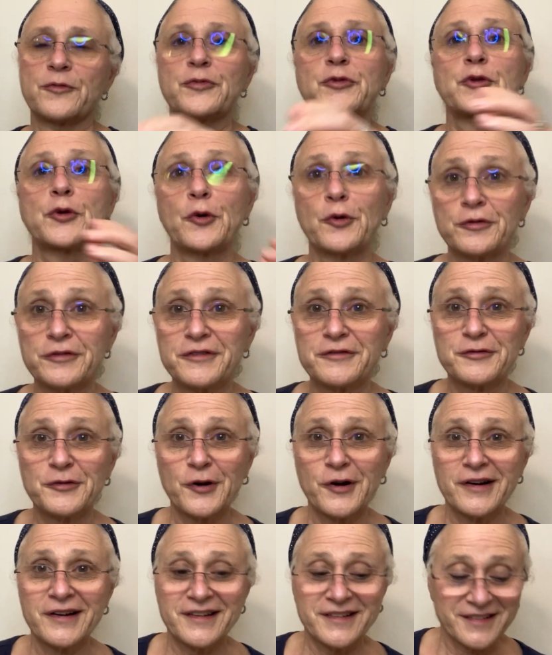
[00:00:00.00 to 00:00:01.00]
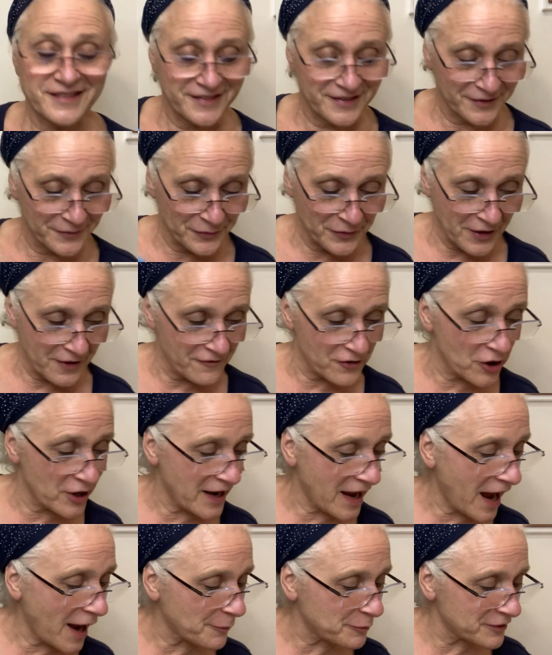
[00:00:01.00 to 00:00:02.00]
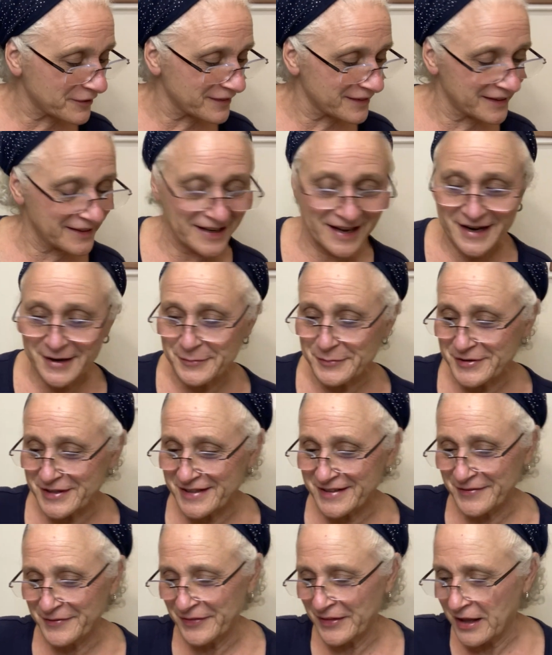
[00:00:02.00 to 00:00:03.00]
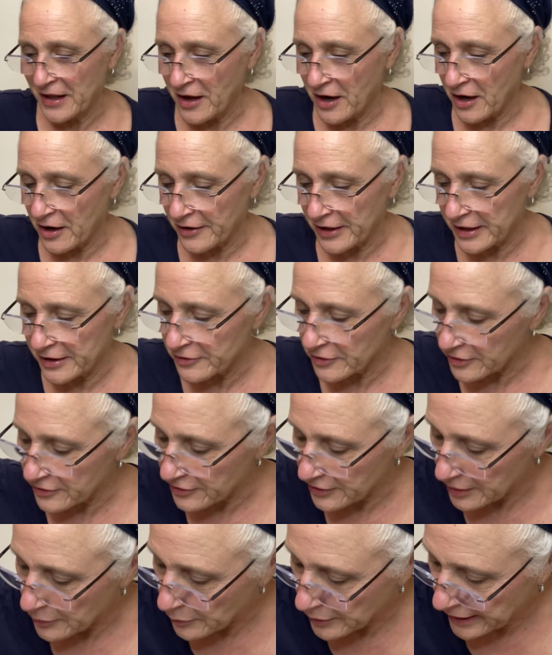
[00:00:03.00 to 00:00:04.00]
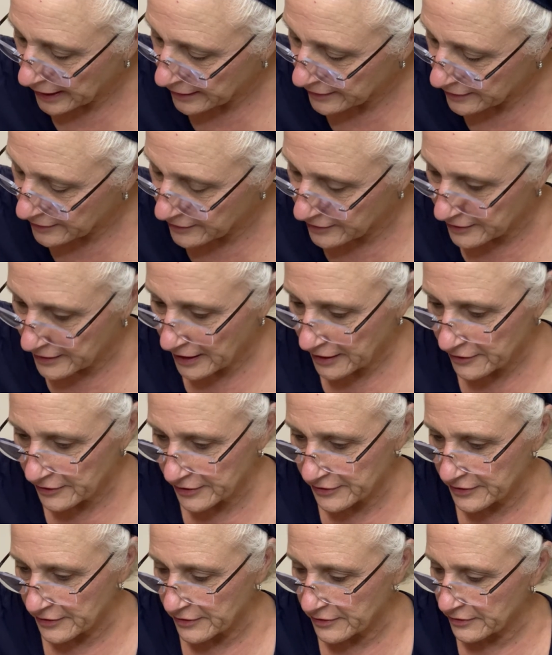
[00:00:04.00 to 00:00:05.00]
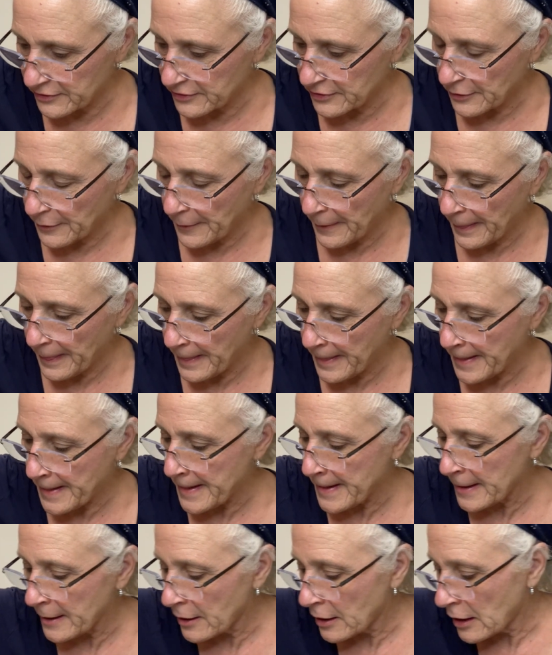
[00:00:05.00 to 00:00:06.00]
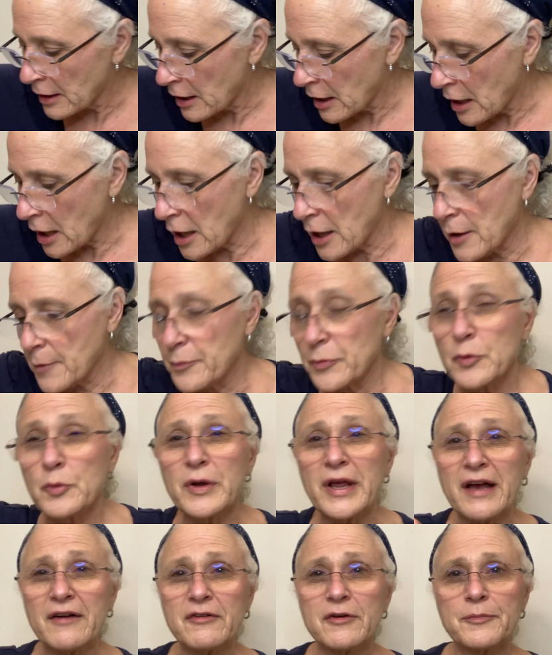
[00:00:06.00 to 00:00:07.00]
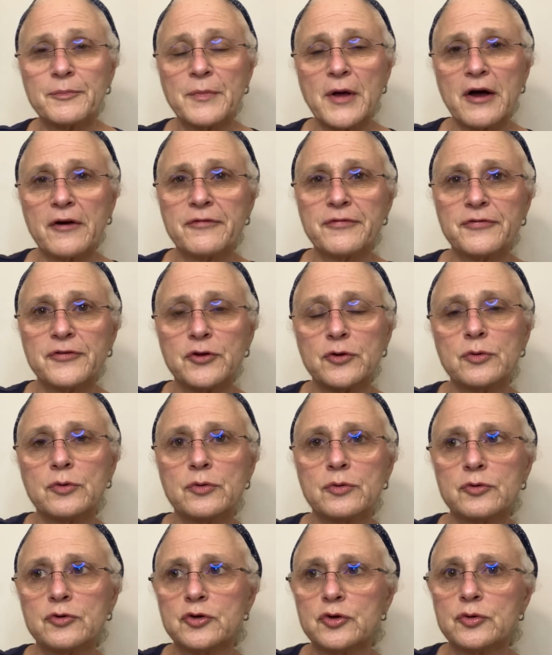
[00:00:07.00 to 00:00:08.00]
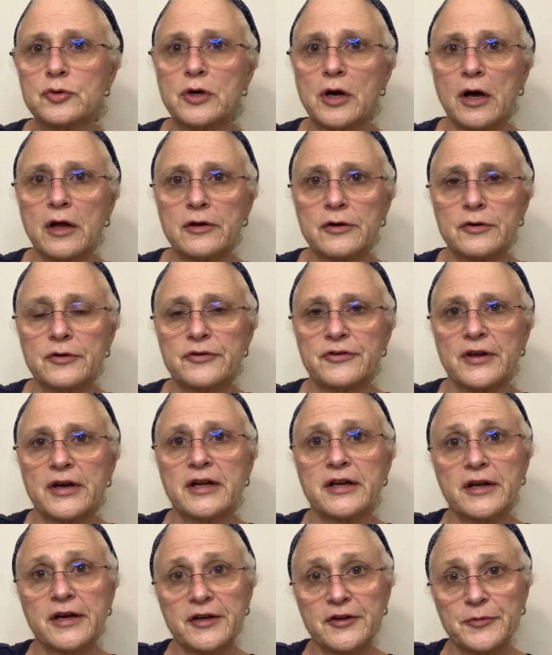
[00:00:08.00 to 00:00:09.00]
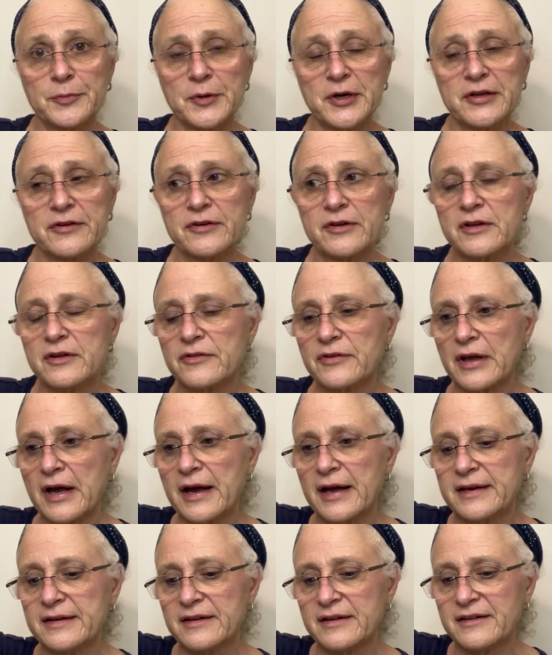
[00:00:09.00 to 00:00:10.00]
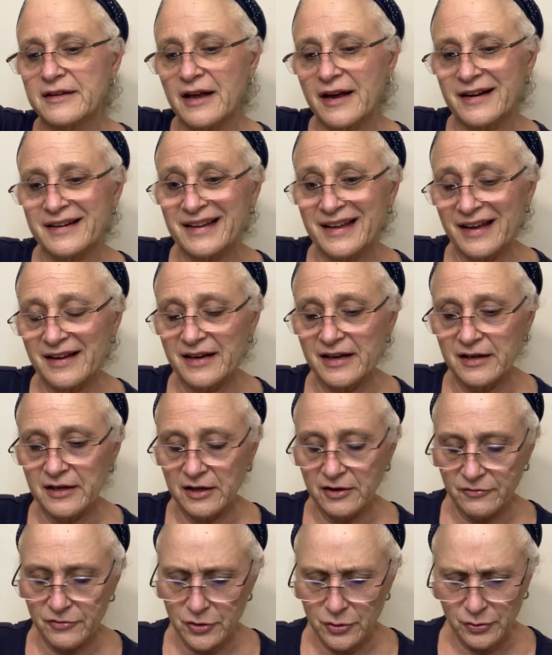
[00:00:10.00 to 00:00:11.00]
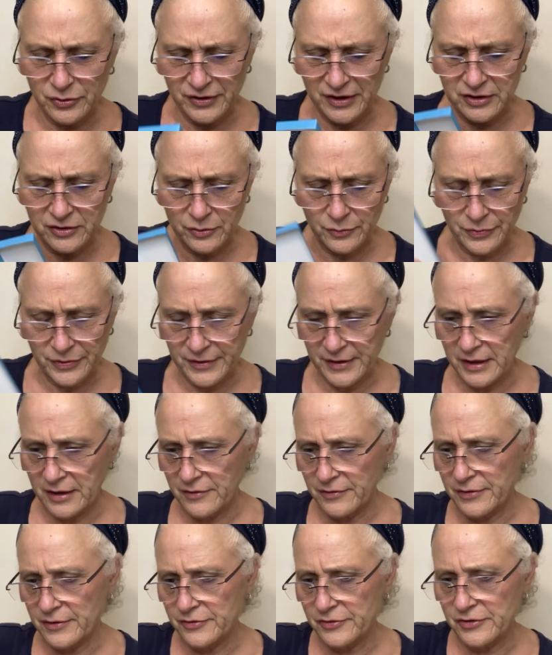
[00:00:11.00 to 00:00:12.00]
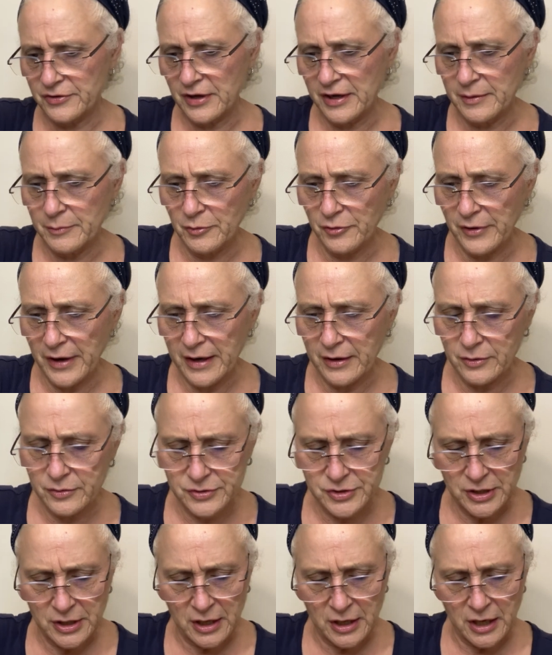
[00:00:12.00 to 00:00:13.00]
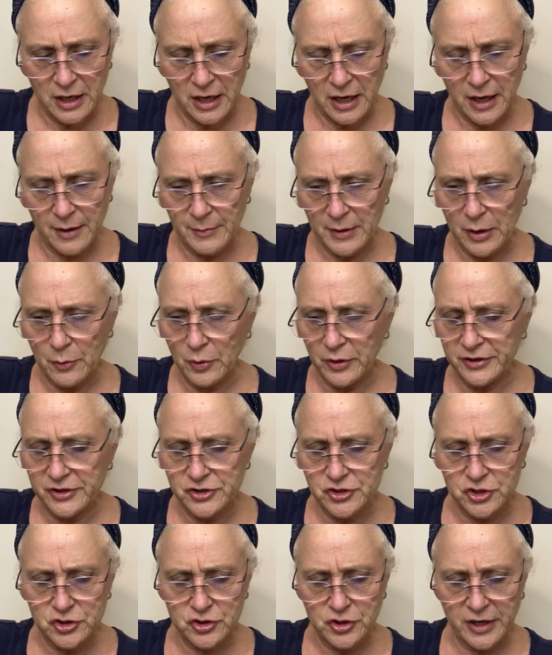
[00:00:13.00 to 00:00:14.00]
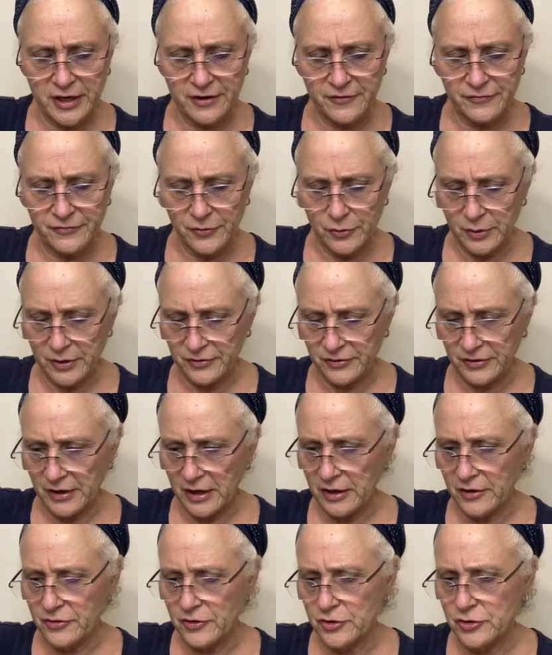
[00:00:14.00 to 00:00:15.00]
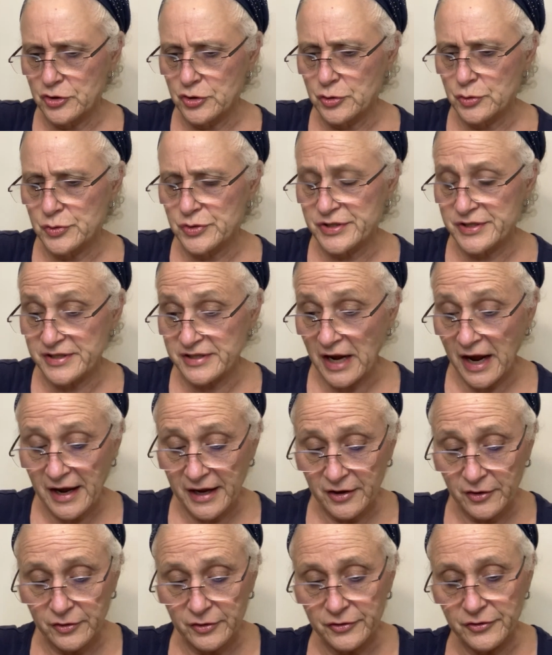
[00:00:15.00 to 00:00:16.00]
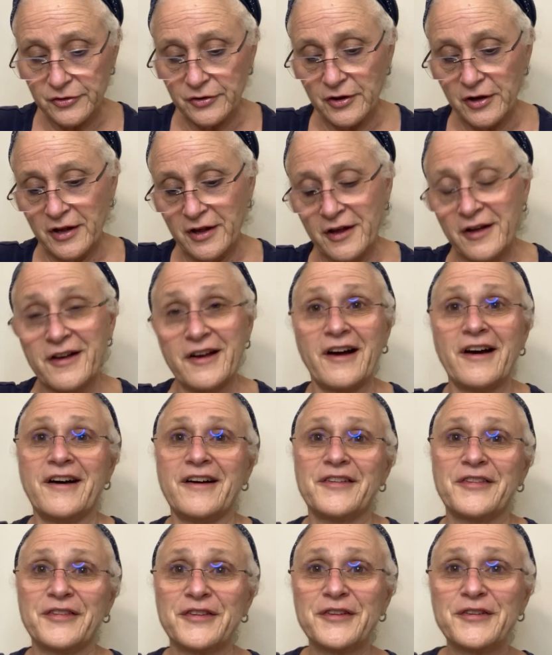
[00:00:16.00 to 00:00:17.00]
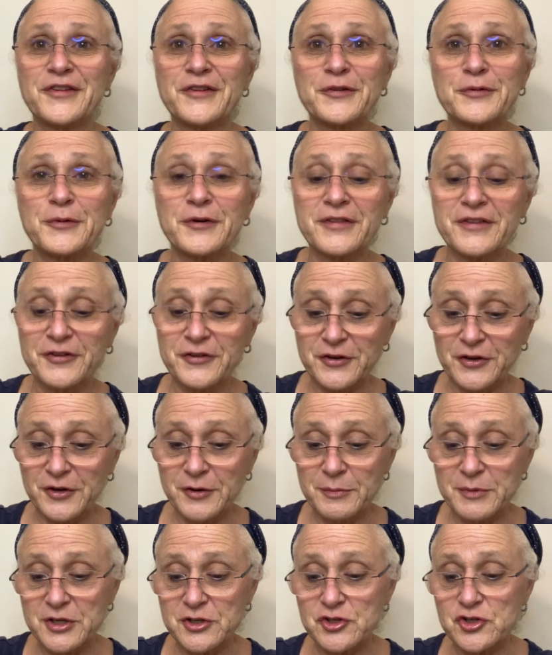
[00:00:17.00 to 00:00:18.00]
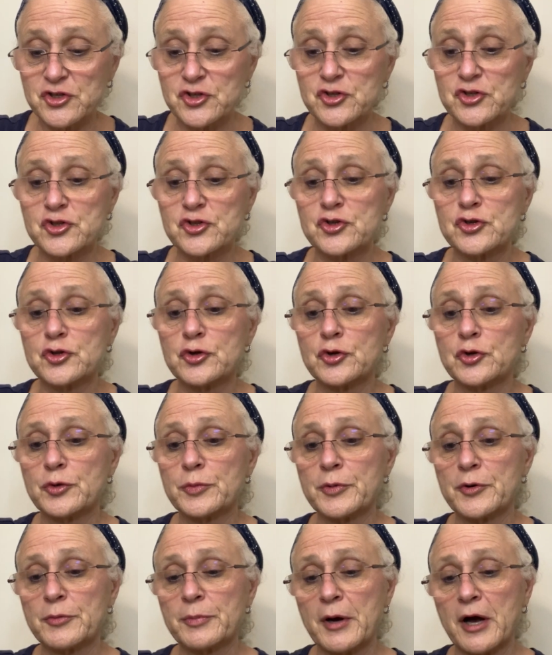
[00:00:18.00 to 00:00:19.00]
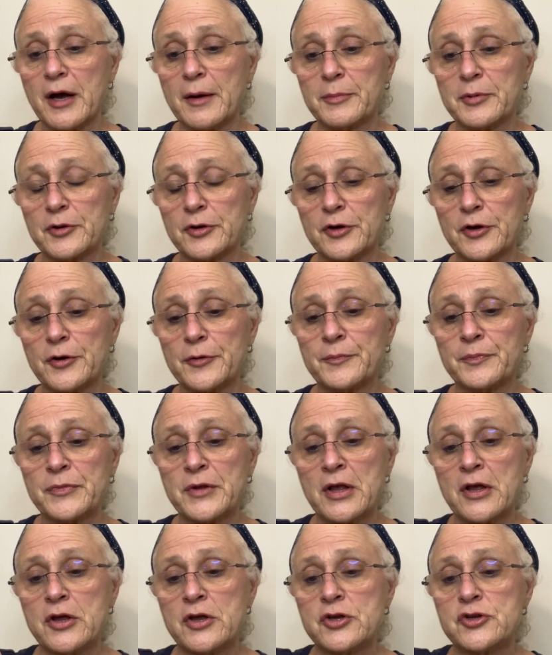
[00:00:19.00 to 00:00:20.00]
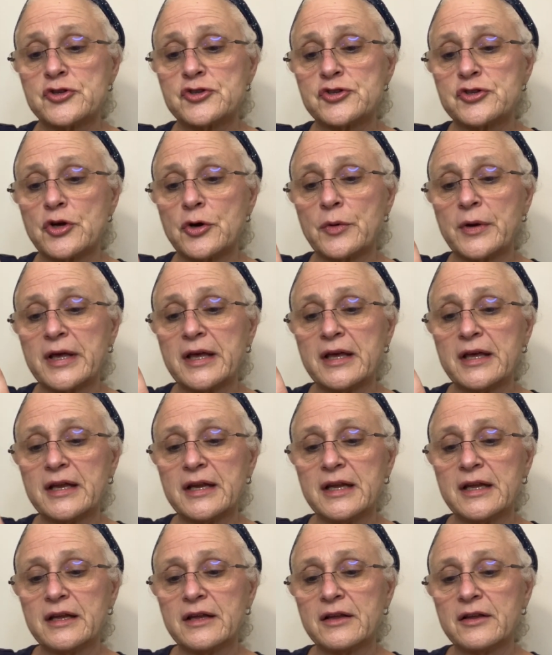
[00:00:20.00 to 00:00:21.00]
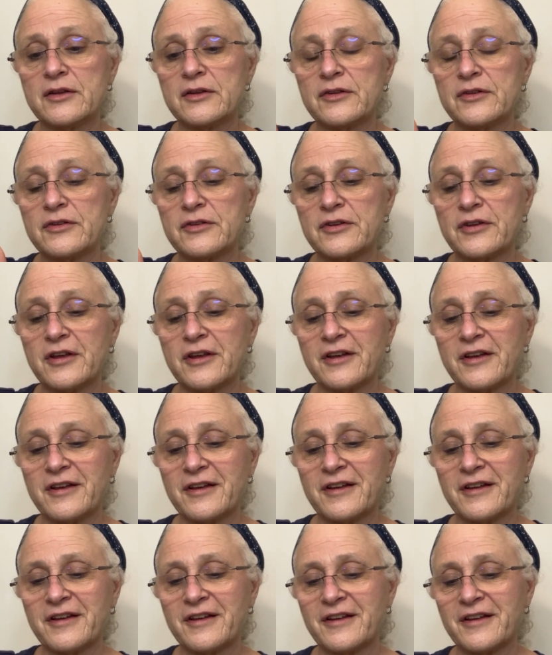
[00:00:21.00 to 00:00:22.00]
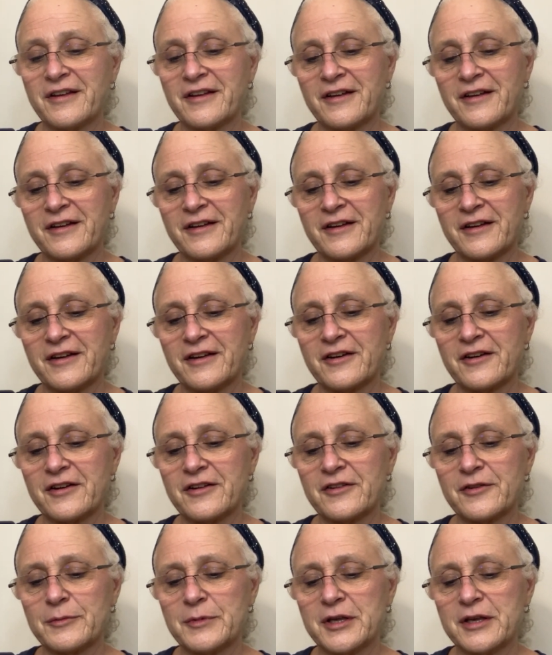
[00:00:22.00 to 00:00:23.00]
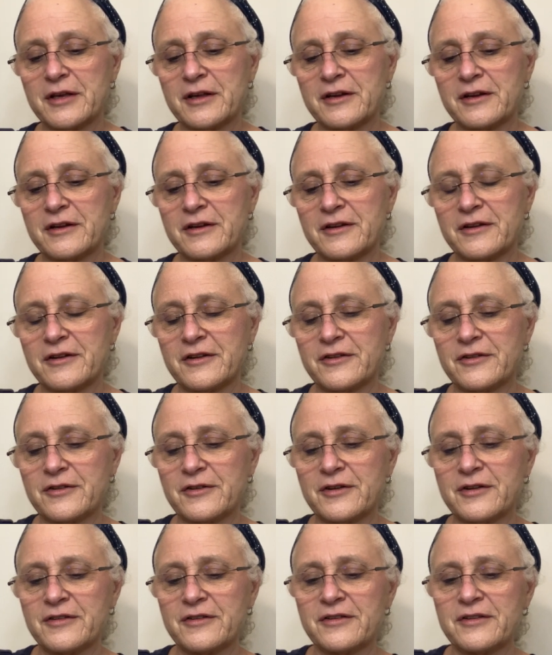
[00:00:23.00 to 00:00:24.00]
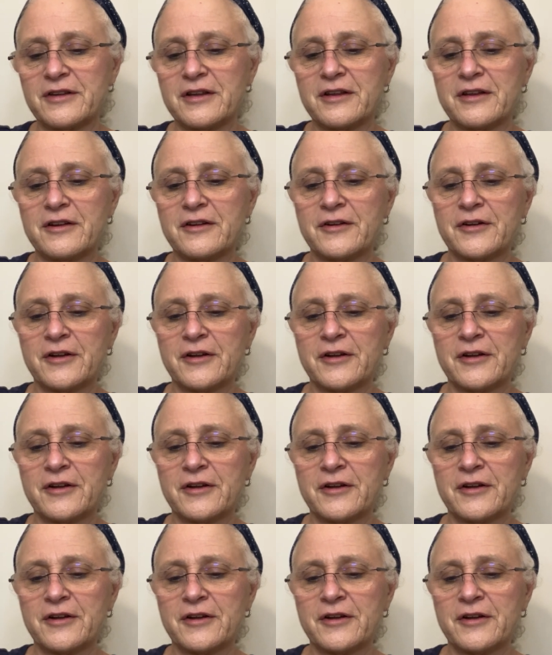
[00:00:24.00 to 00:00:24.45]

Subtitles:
Golden Forest. Very aptly named. All right, it looks like we're getting into necklaces. We have a few new colors on ice bracelets. I did not get any of those, I don't think, this time around. I wanted to try to focus on the new styles. This is one that's going to be super popular. So it is, hang on, let me get it so you can see it.